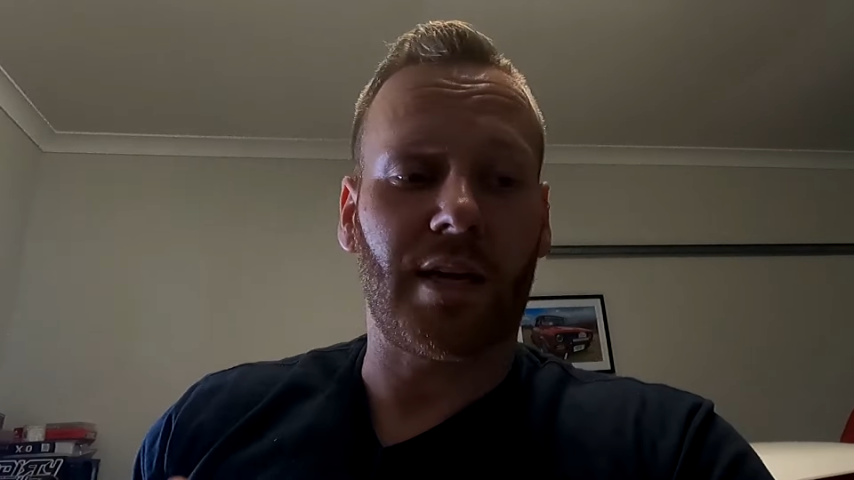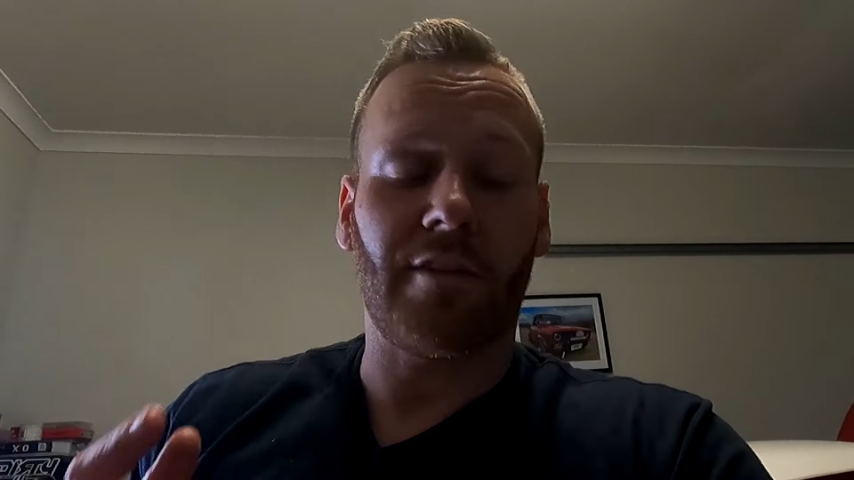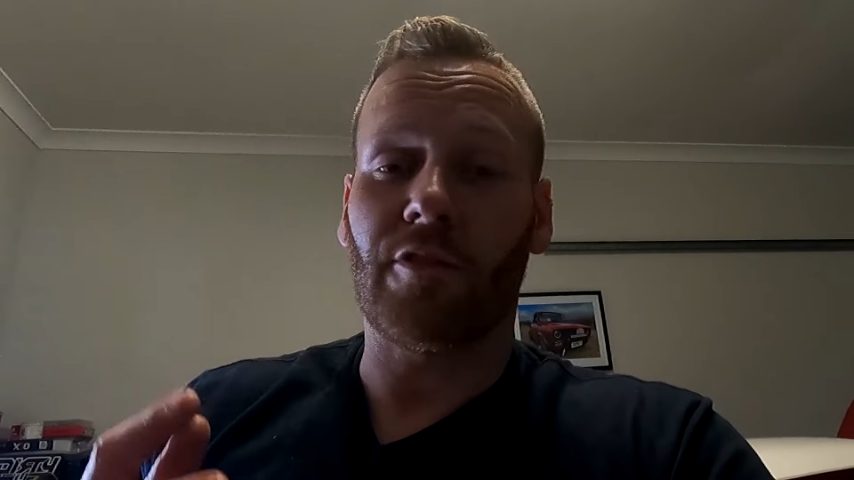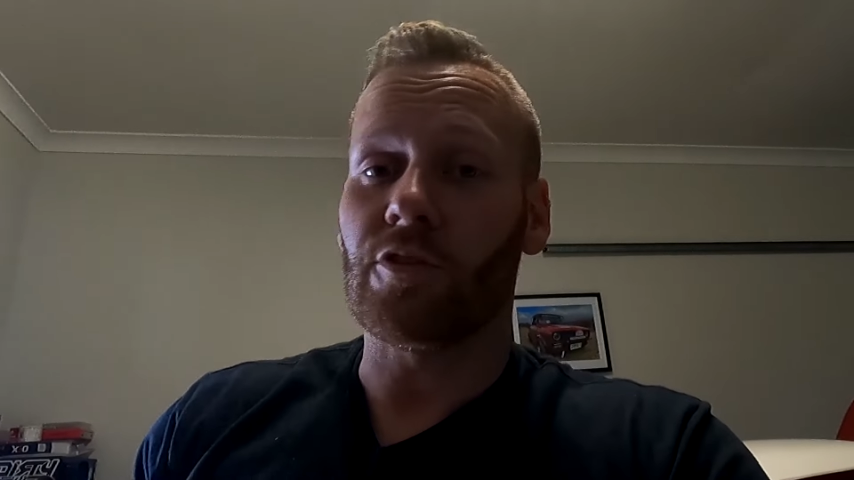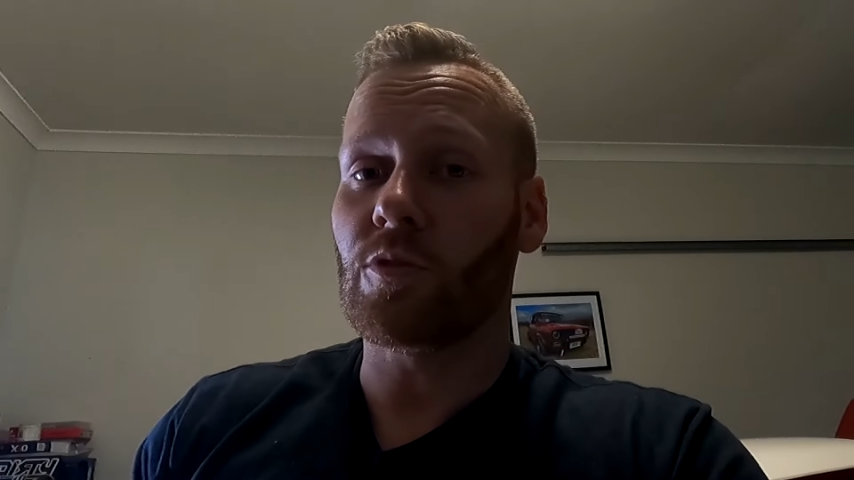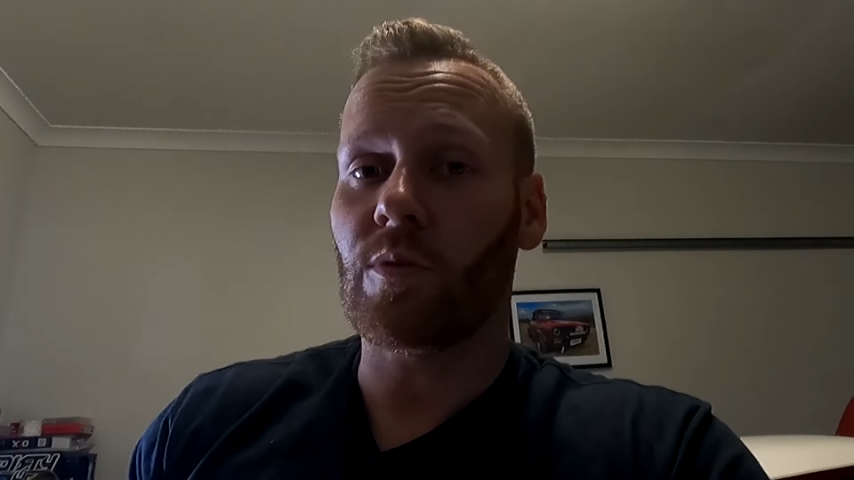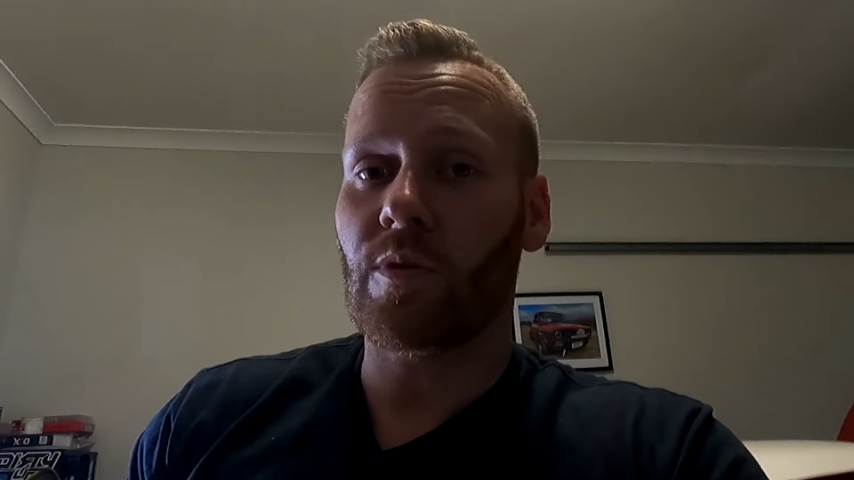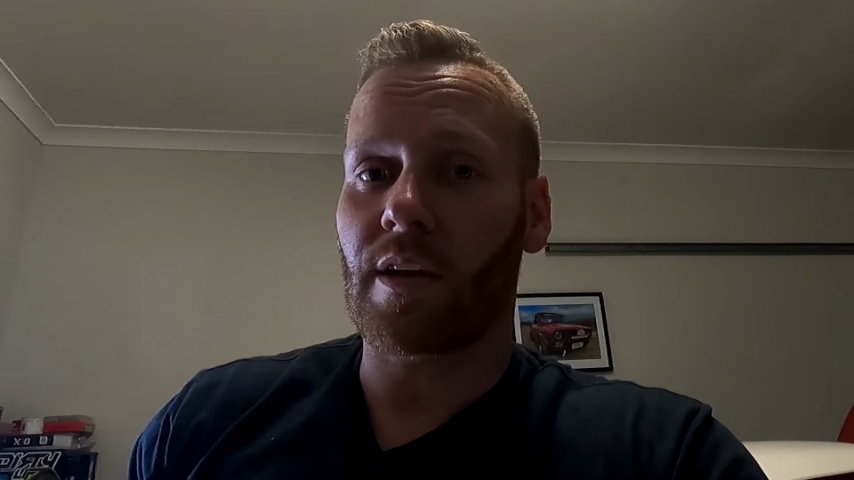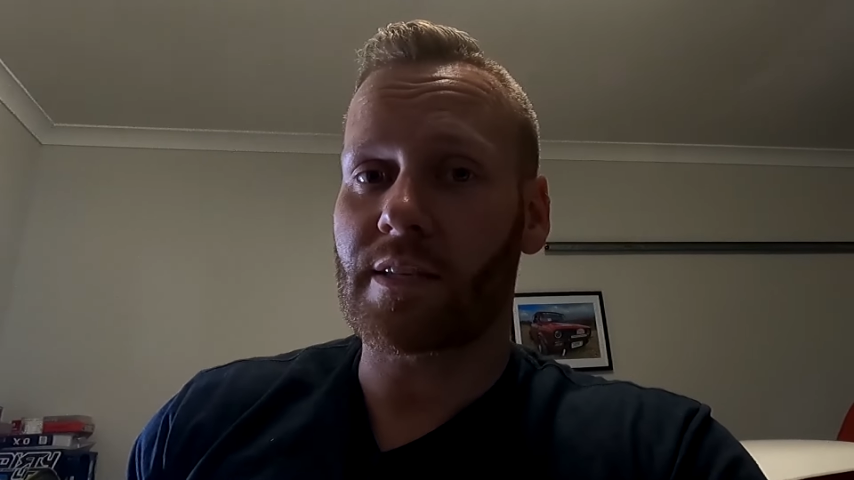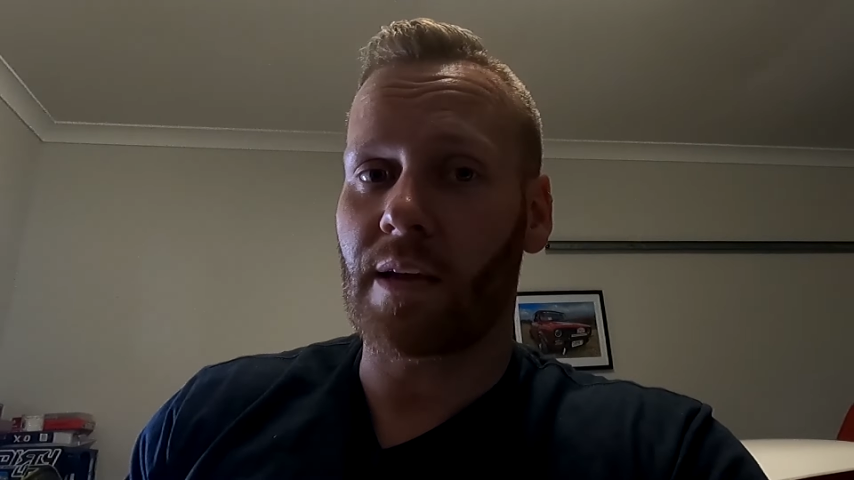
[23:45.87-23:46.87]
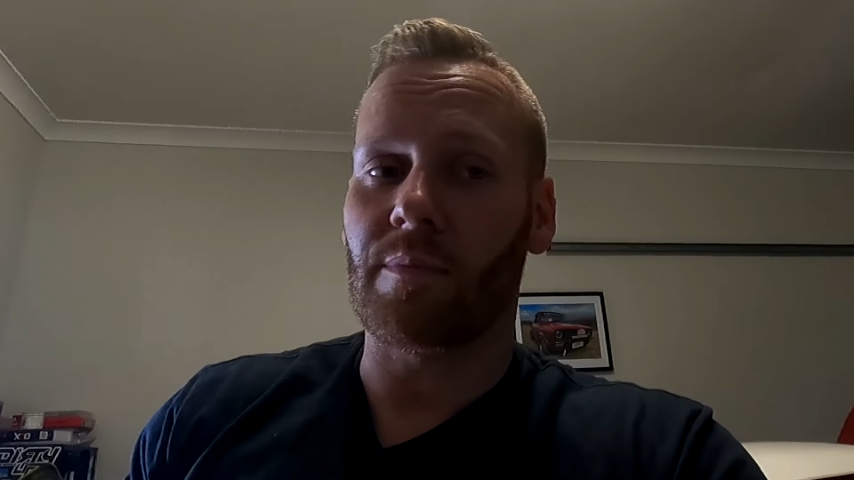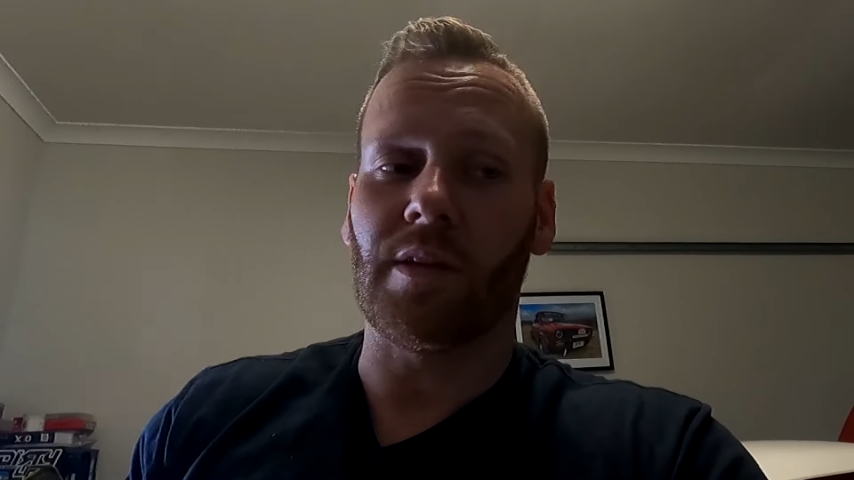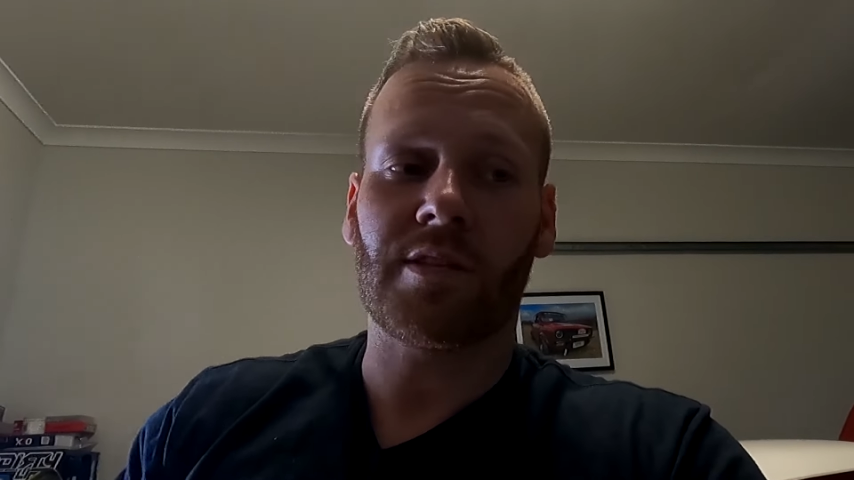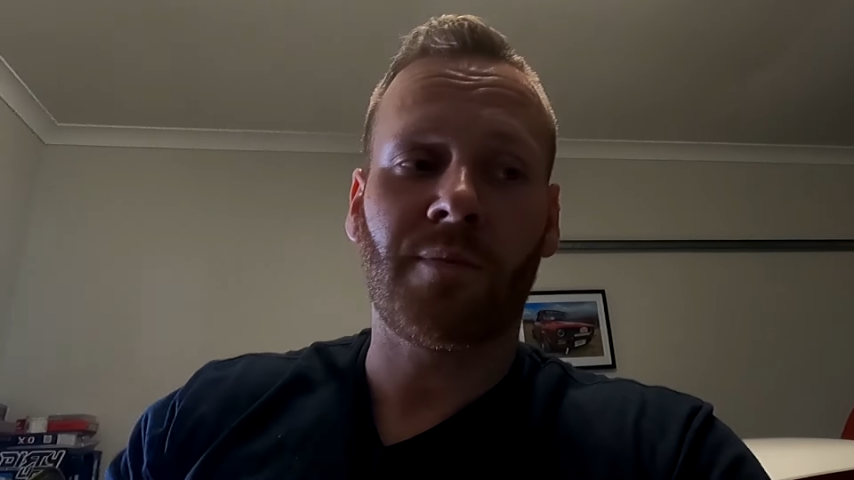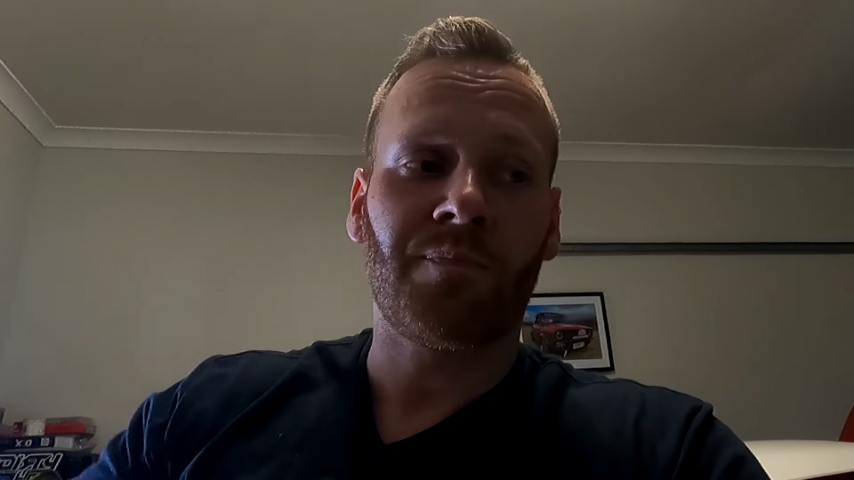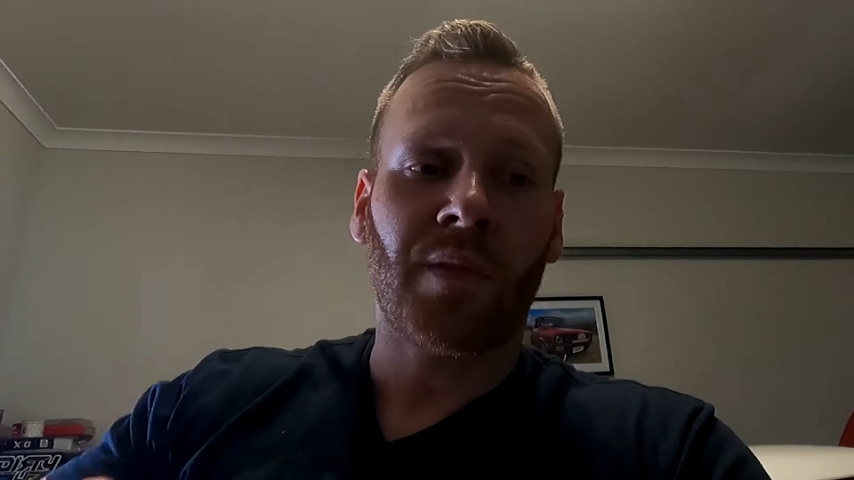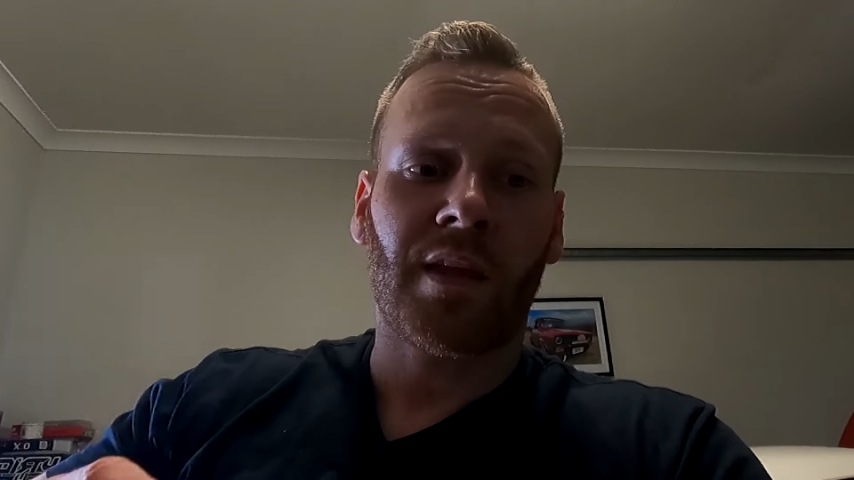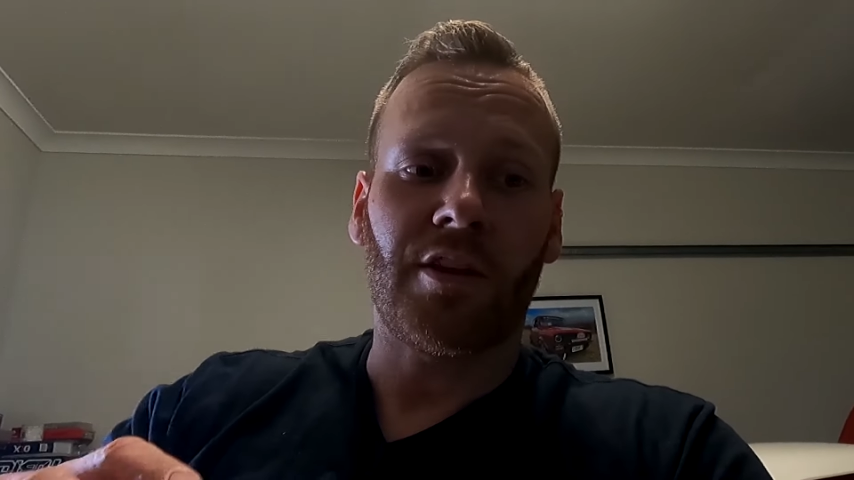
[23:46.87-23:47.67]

that if you do attempt this,